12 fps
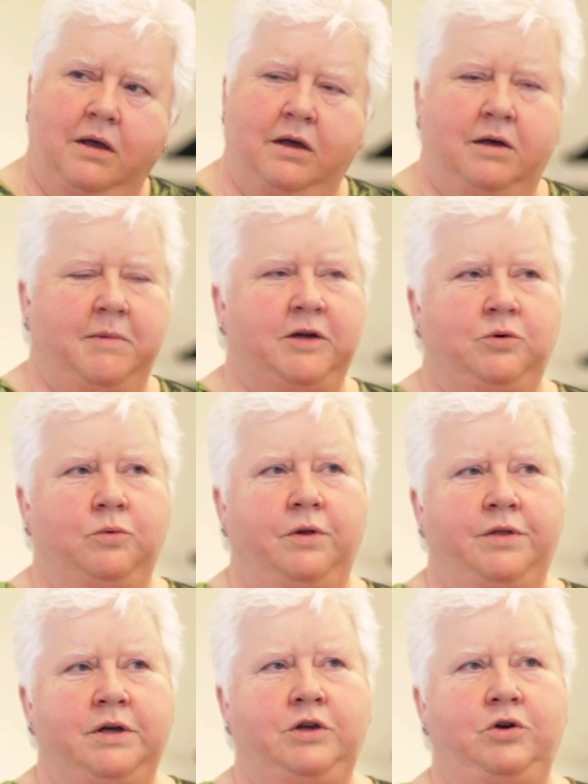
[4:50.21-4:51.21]
I don't
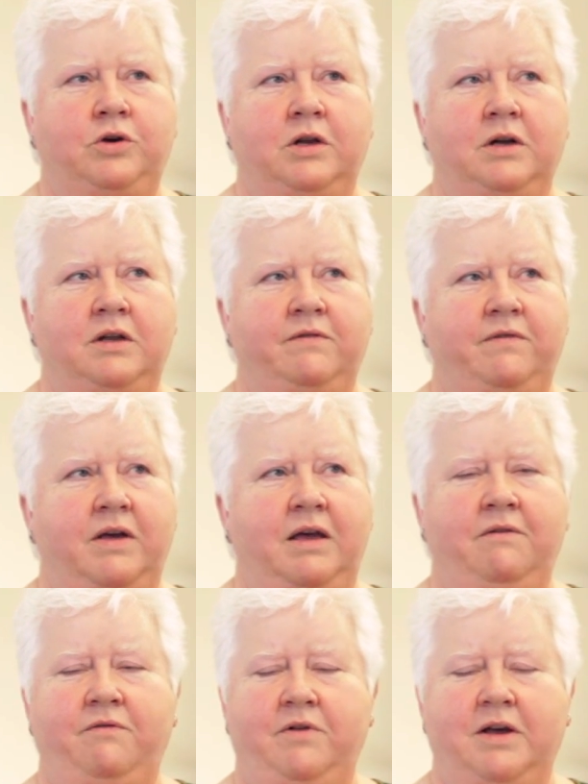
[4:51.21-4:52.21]
think you can live
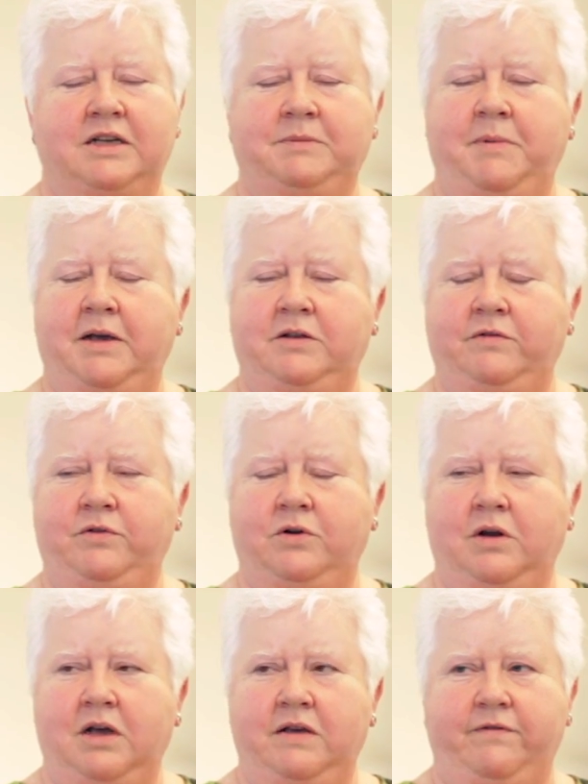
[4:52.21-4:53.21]
every aspect of your
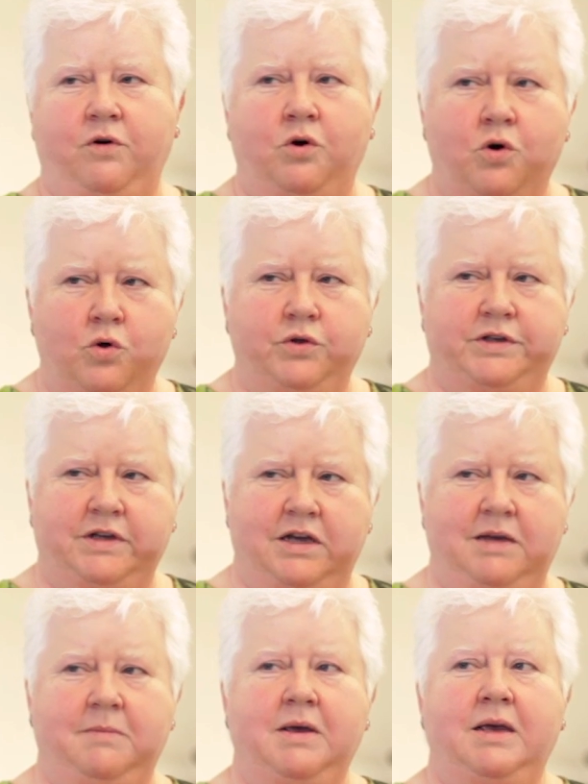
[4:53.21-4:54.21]
life all the
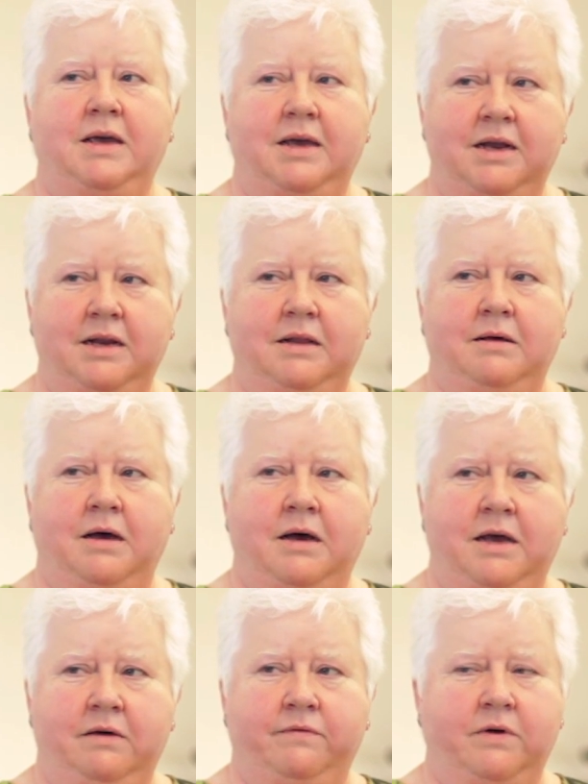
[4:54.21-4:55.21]
time in the
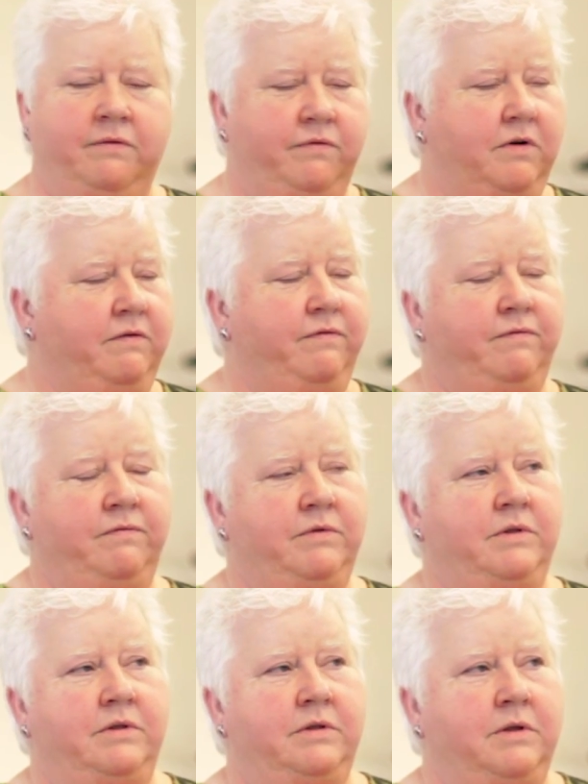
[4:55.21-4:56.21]
eye of
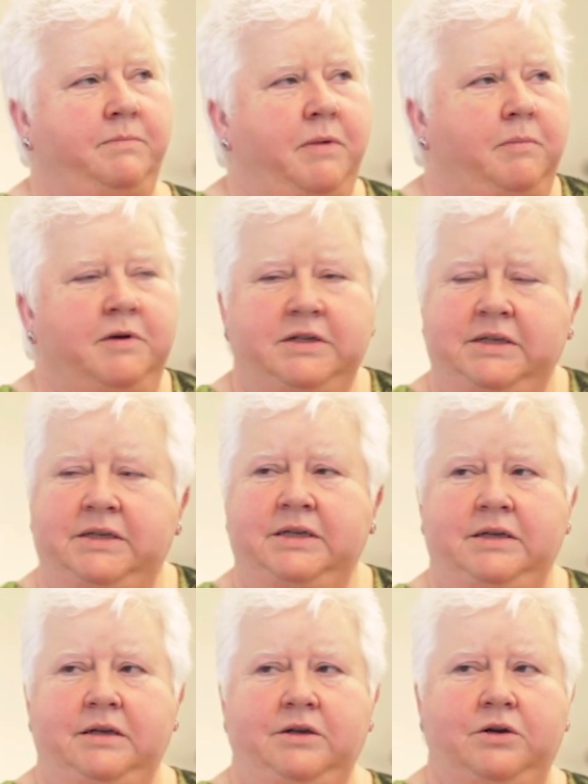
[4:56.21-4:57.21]
the
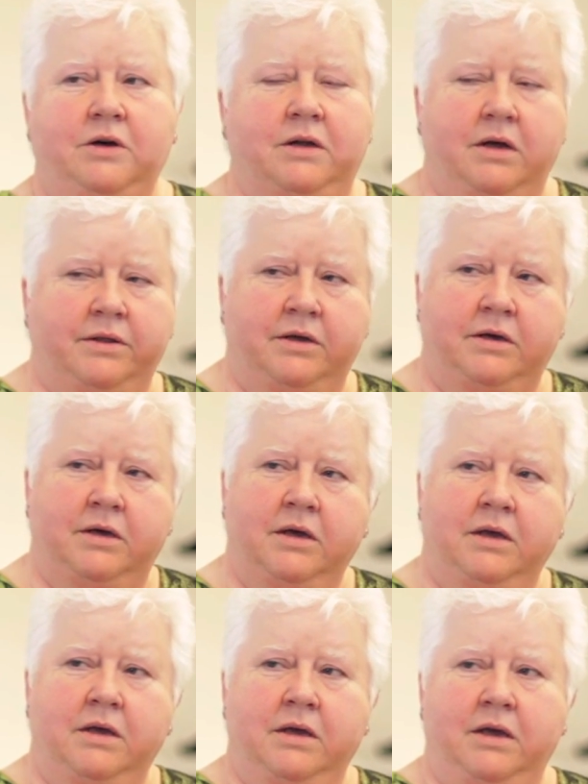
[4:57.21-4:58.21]
publicity. I think
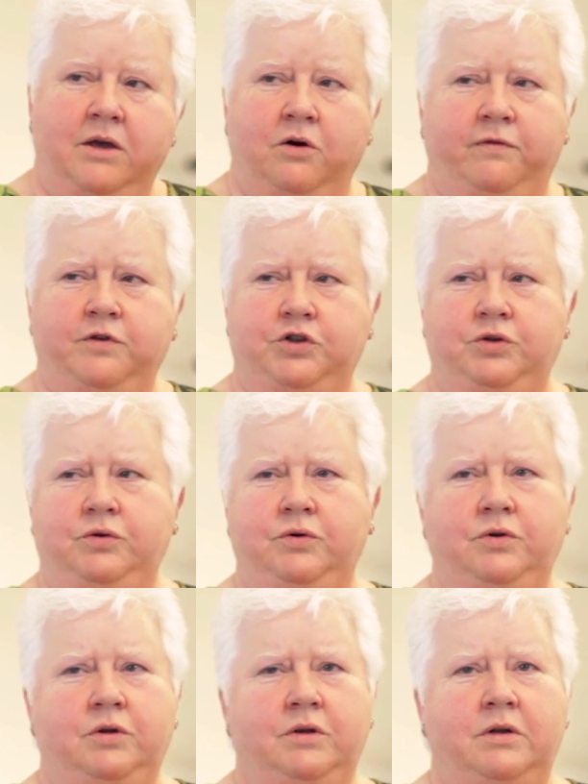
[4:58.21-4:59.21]
it offers
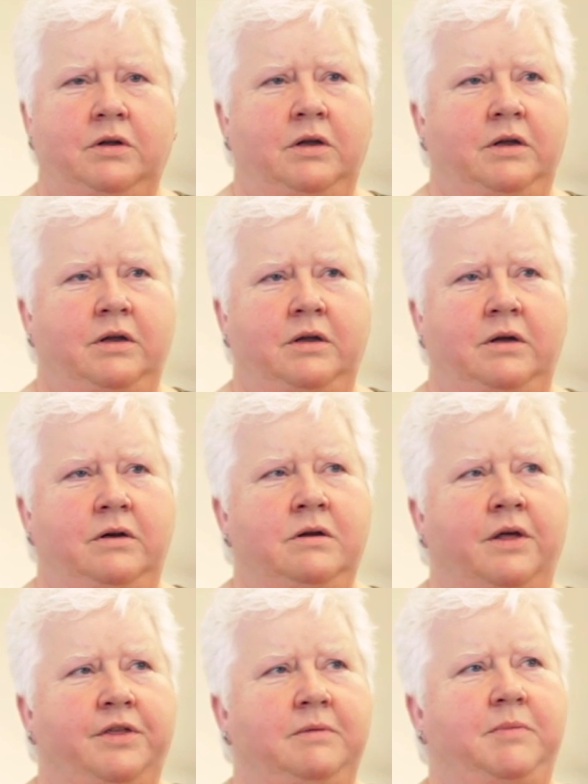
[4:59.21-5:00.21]
you
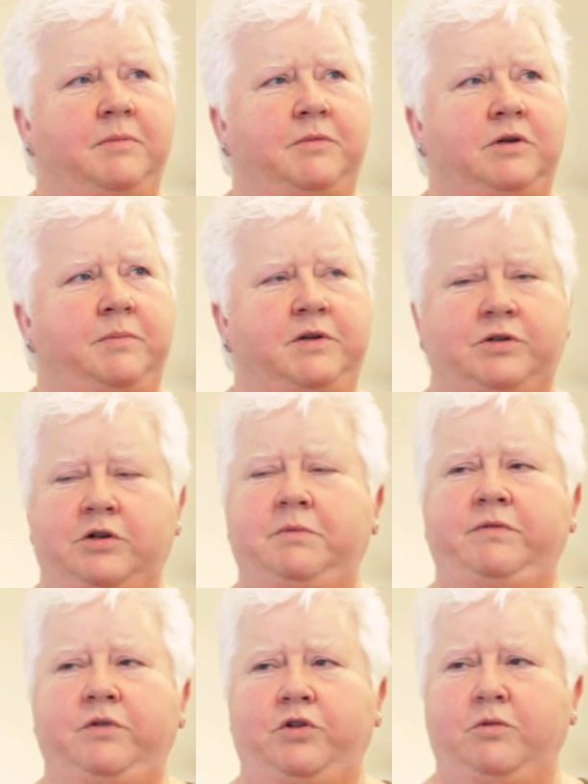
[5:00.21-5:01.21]
nothing but to be stripped
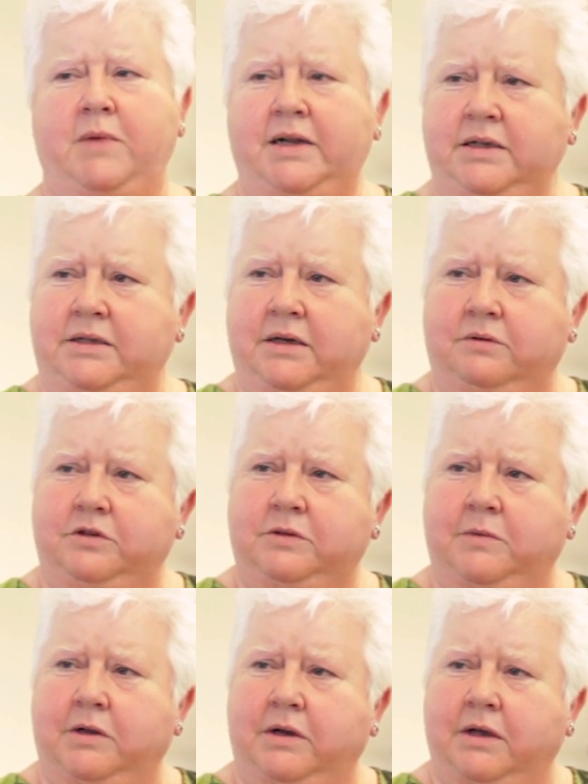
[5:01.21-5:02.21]
of your humanity
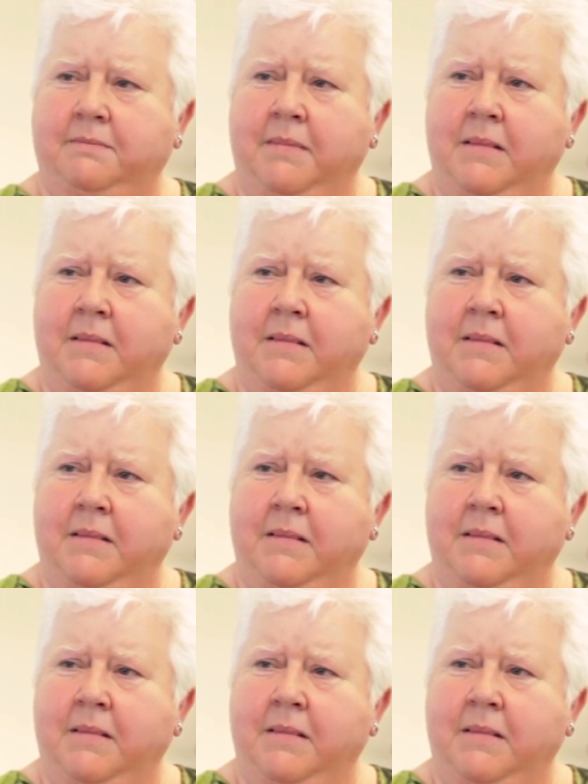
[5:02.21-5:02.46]
ultimately.